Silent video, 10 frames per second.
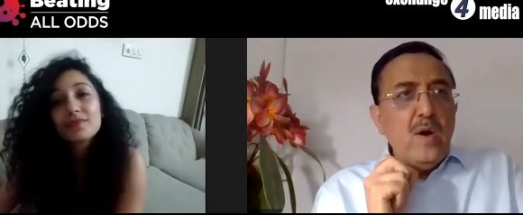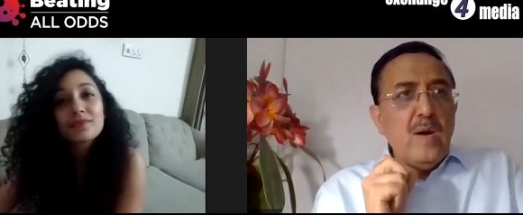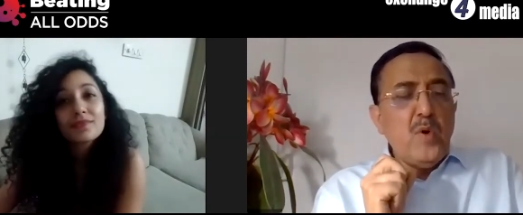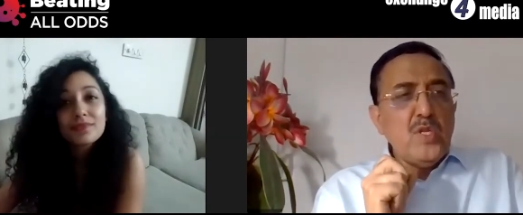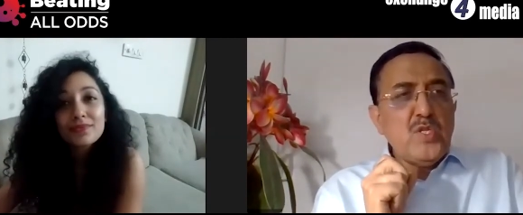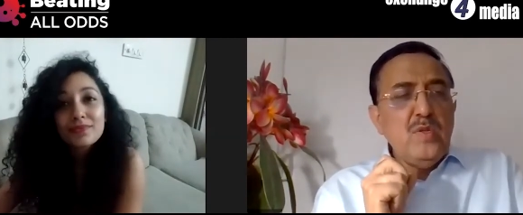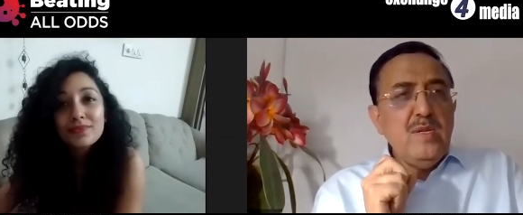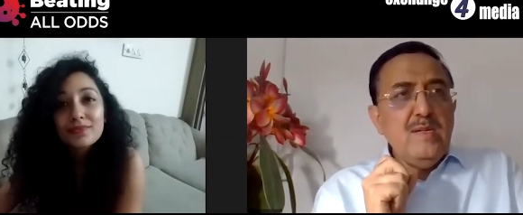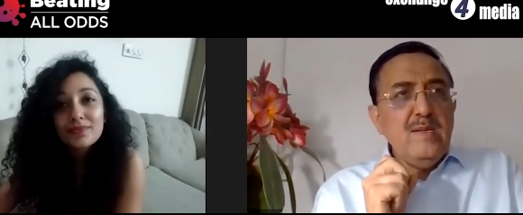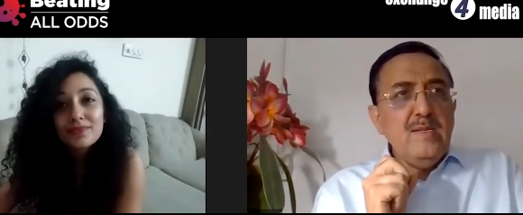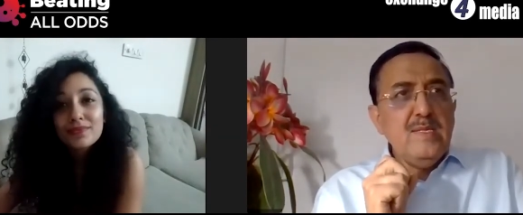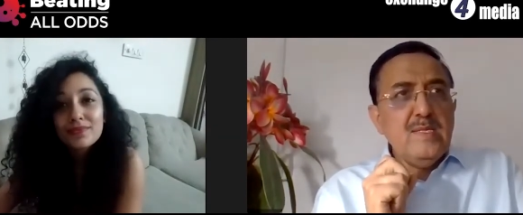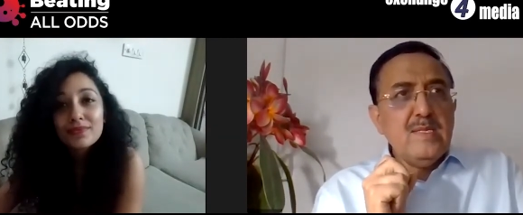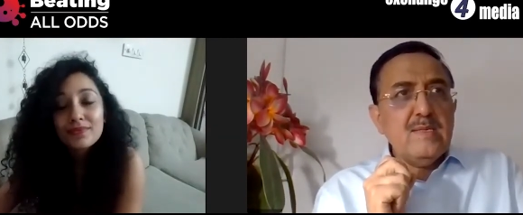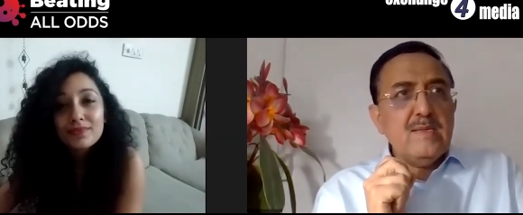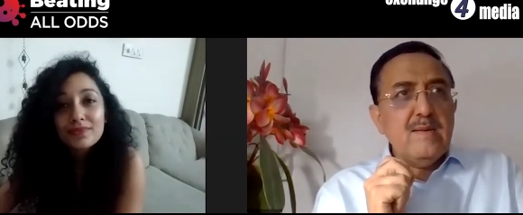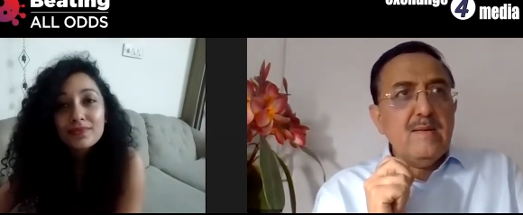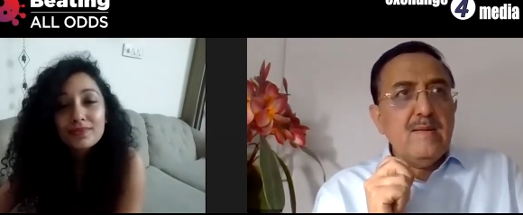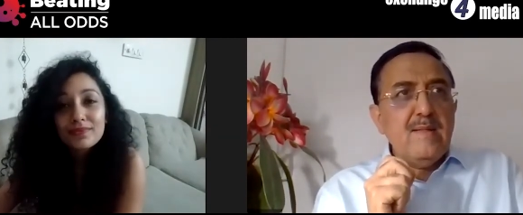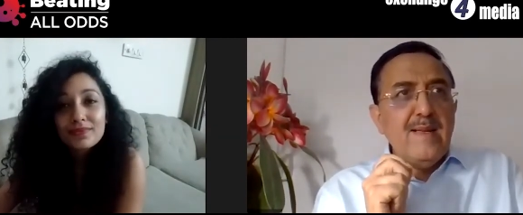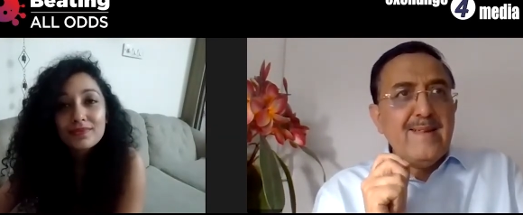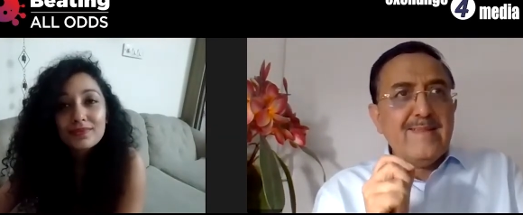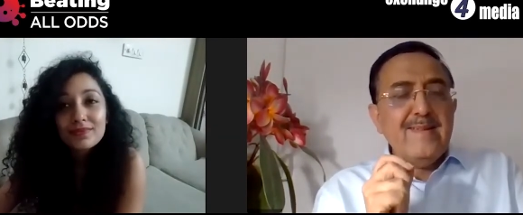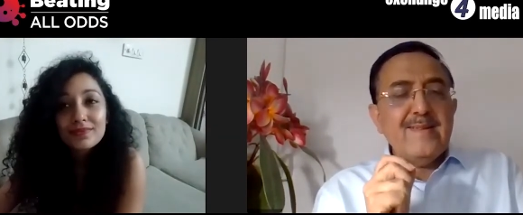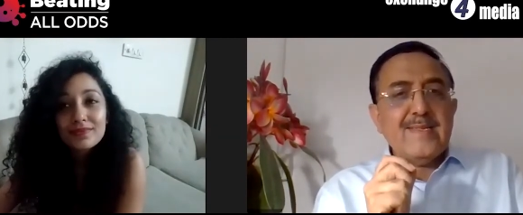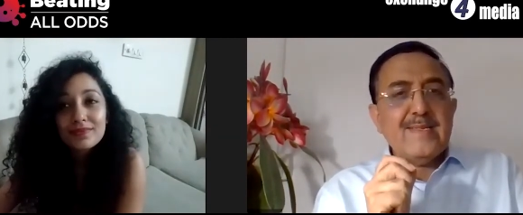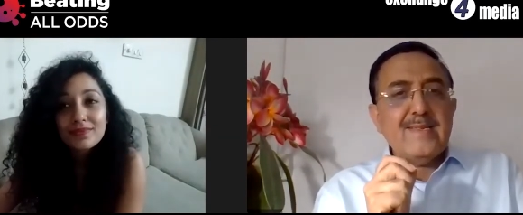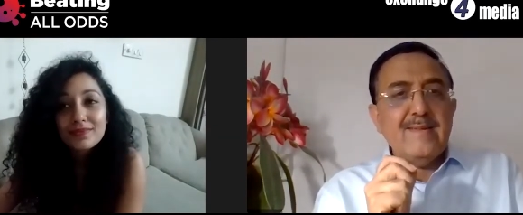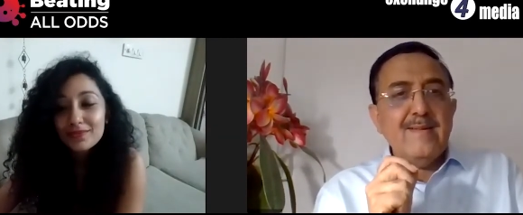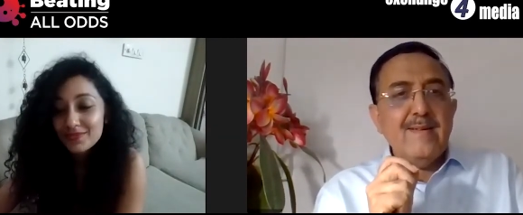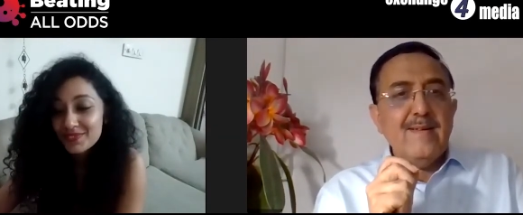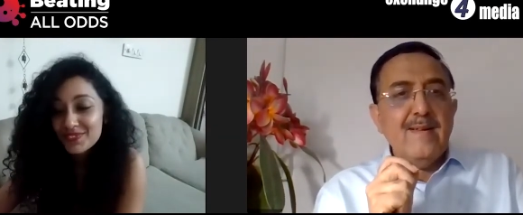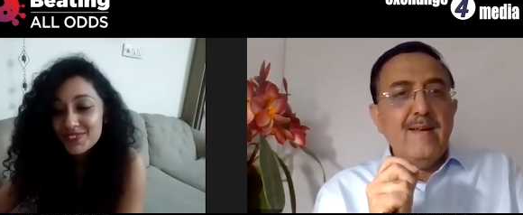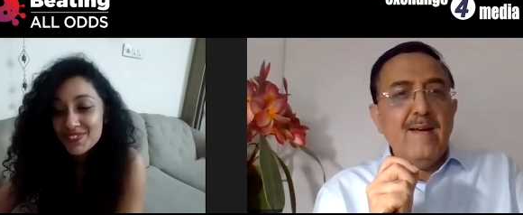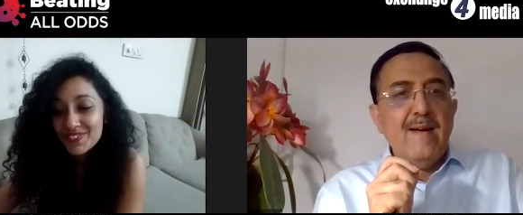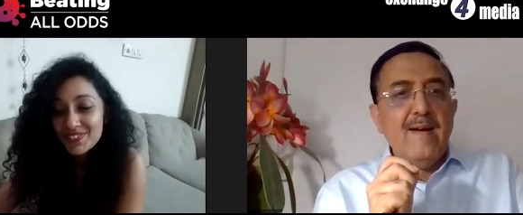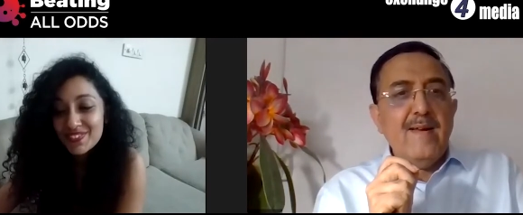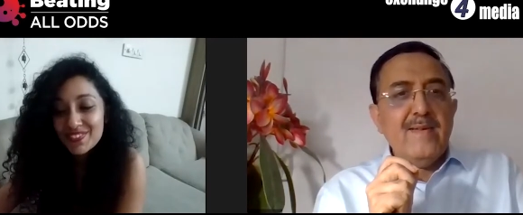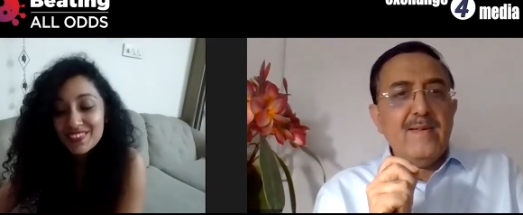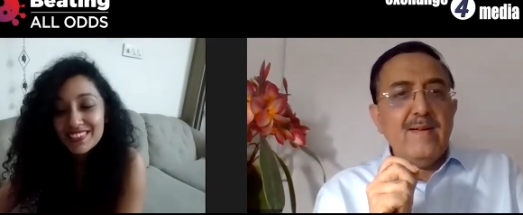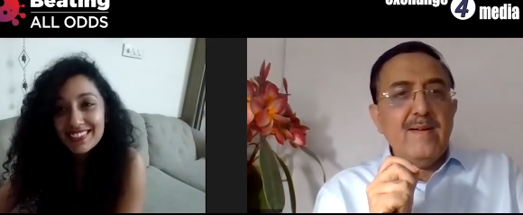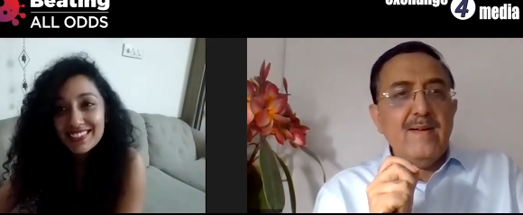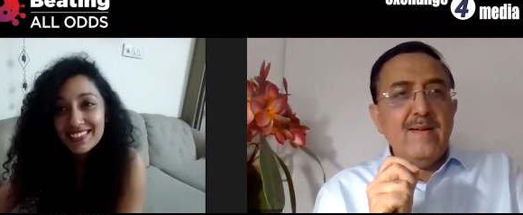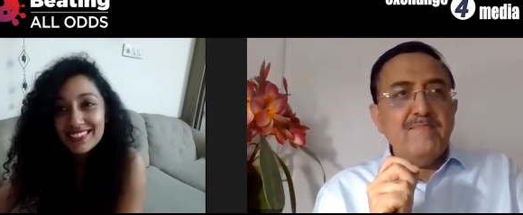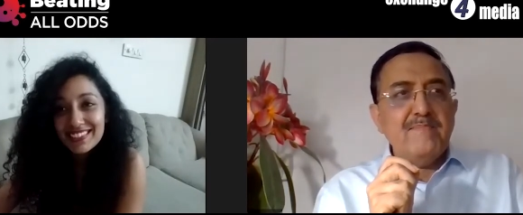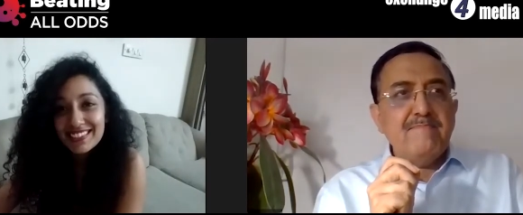Speaker 1: opportunities like this are uh,